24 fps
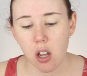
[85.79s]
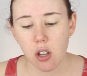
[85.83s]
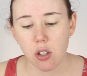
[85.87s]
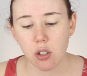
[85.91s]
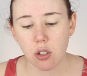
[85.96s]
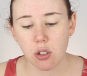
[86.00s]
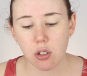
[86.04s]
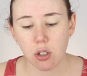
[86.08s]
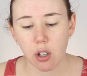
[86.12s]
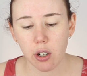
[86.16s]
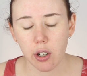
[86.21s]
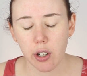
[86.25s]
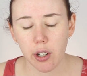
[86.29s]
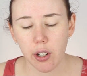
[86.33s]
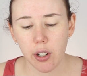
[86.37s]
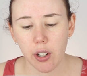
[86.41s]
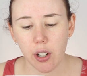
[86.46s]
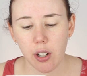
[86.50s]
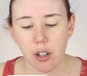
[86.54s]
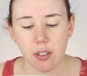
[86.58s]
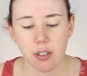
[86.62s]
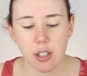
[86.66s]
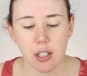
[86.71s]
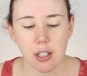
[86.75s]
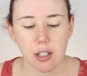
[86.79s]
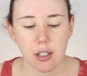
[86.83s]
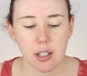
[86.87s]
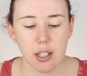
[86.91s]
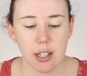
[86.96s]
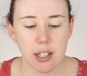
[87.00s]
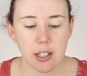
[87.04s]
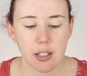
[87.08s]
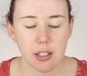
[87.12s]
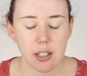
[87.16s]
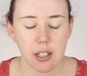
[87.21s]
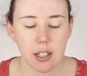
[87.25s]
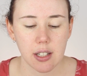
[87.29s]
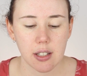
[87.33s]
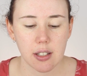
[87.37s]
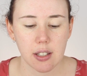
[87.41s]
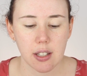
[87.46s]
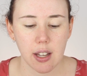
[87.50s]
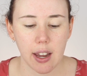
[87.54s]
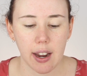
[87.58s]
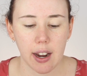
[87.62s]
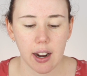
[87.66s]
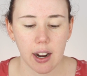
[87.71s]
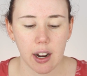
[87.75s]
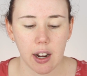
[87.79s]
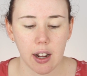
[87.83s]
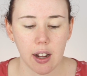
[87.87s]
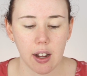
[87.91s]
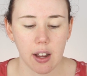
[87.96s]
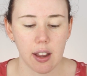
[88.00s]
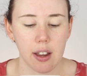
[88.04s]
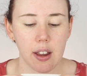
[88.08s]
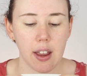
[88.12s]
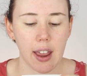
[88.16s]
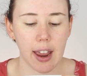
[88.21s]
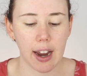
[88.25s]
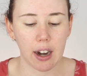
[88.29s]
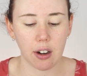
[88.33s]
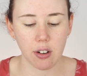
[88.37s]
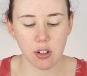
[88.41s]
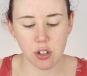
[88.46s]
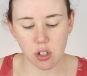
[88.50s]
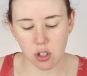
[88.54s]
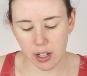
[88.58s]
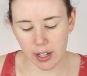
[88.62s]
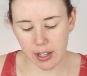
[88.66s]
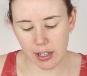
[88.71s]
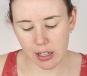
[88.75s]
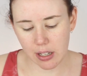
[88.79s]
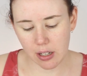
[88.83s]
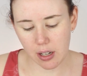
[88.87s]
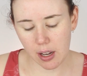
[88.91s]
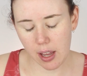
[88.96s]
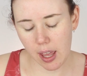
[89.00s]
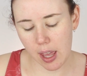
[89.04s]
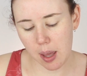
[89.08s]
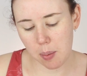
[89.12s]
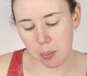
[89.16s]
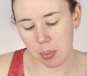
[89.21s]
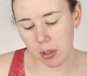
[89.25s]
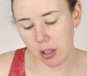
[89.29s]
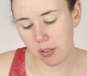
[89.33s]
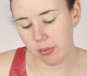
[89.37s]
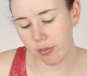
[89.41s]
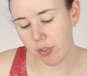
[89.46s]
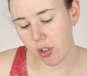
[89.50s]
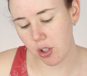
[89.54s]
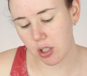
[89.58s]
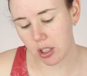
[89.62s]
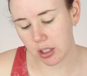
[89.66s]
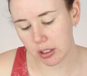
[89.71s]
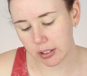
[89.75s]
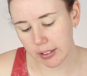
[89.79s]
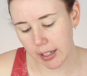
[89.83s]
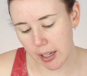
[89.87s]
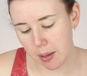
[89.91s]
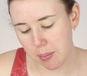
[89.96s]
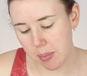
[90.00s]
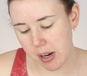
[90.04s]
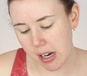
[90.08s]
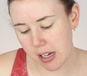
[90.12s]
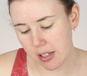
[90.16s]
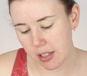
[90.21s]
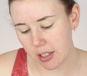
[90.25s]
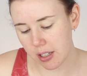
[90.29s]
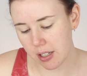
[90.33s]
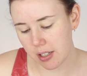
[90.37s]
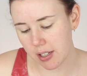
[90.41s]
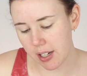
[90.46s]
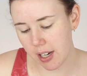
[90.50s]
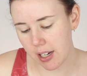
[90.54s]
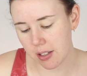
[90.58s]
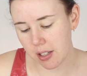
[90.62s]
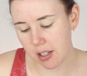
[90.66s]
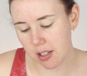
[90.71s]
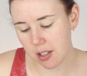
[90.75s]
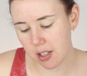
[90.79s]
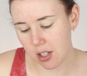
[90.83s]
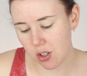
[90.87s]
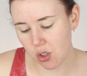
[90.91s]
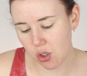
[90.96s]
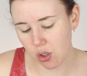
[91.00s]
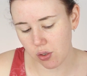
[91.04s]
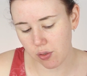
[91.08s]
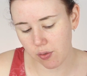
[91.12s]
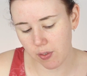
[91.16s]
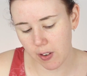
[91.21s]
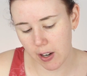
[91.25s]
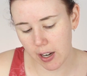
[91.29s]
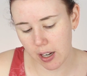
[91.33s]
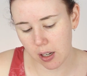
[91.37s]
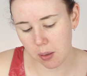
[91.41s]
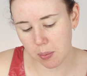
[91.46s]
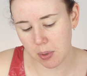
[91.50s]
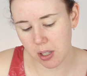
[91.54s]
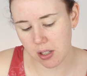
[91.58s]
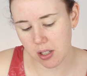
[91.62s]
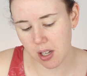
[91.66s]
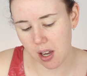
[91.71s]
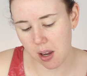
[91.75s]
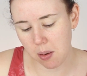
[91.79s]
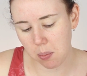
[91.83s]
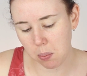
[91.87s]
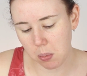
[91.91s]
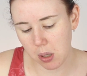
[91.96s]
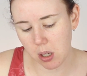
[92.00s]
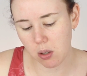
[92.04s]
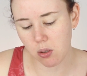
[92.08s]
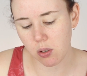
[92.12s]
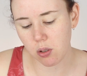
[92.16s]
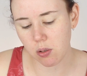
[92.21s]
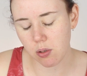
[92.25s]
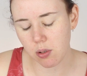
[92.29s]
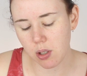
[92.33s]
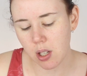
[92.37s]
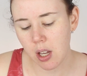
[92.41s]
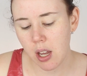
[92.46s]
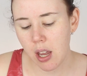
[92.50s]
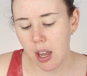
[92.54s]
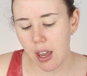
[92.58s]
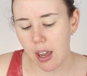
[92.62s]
So this says it's our Australian hemp infused clay mask, contains essential vitamins and minerals.